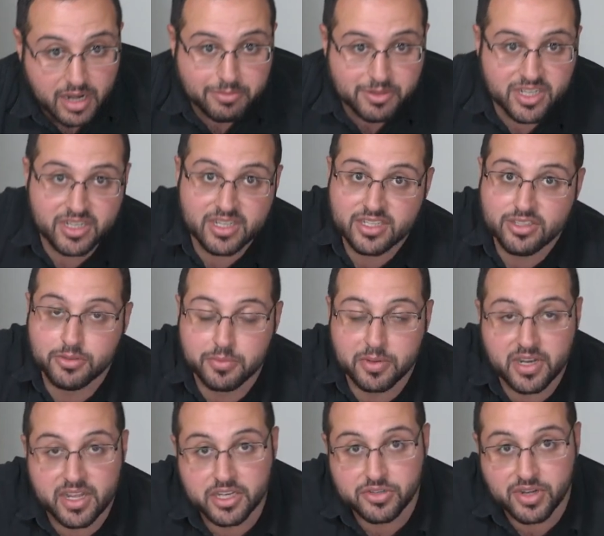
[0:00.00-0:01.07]
option is to
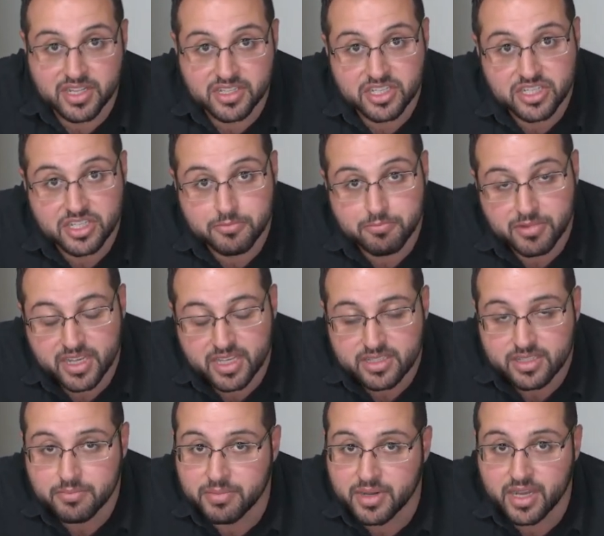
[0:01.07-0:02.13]
put a transition
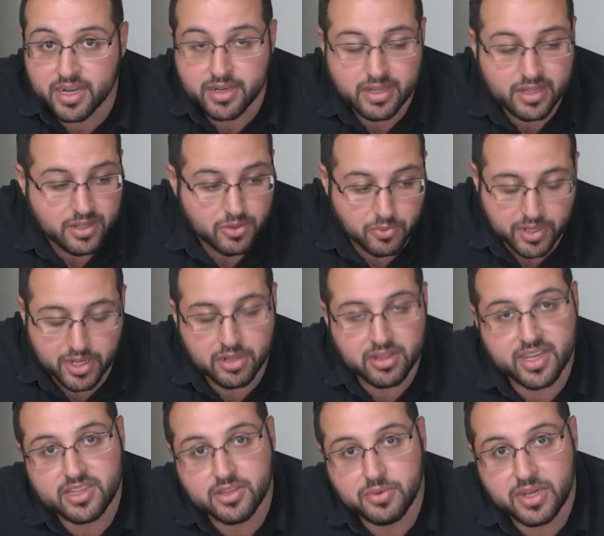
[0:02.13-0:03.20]
plate, but we don't
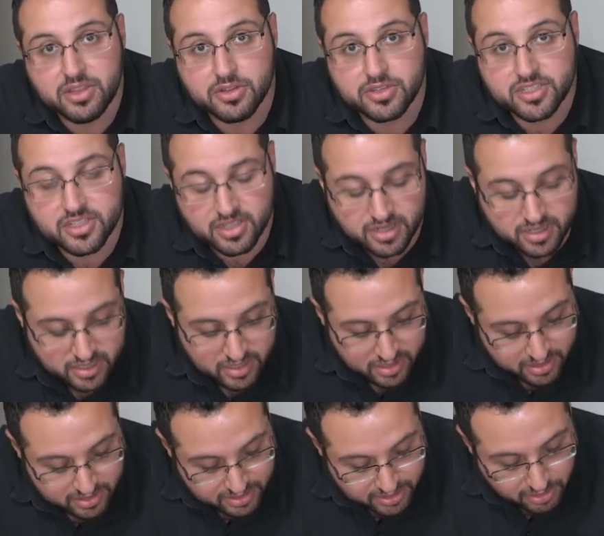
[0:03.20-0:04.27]
like the way those look,
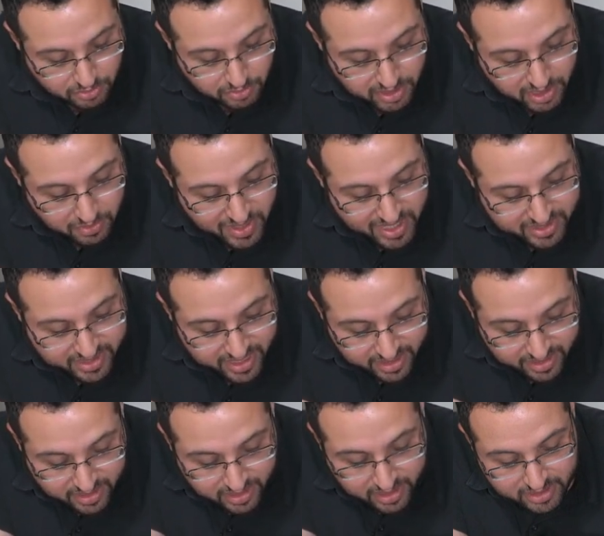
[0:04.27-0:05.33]
so we don't want
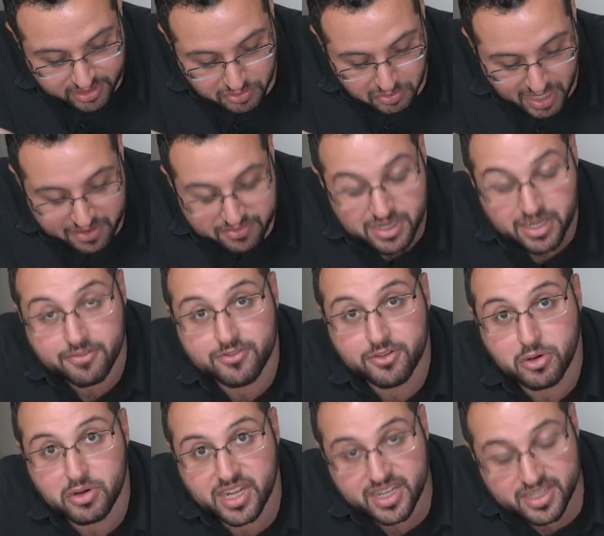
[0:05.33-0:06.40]
that. So we're having our
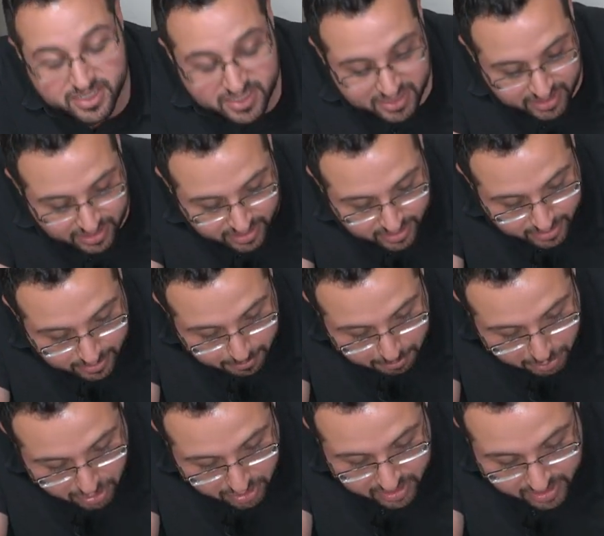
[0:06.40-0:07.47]
floor guys
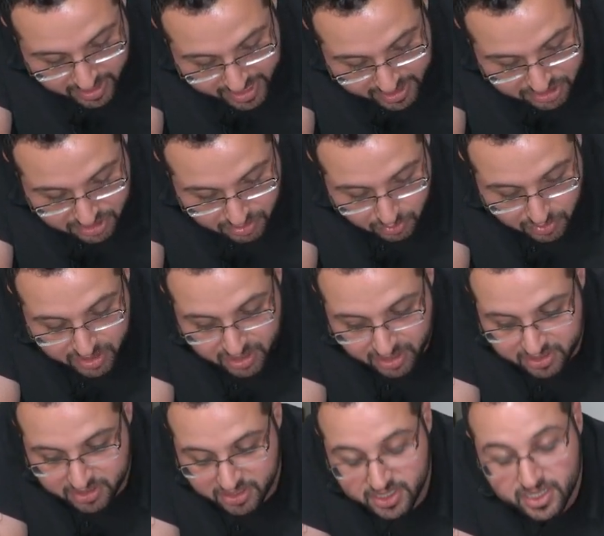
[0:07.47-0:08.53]
put extra wood
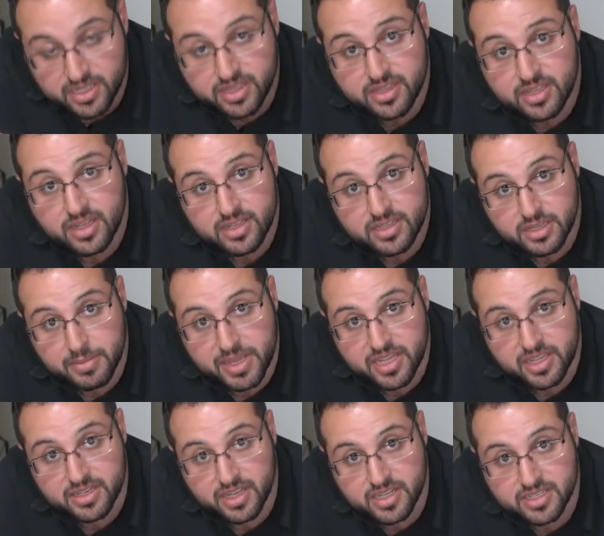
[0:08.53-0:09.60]
underneath to make
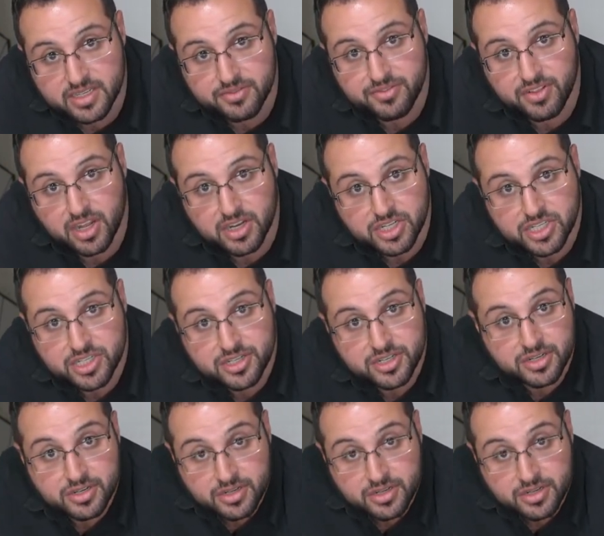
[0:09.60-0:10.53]
it nice and flush.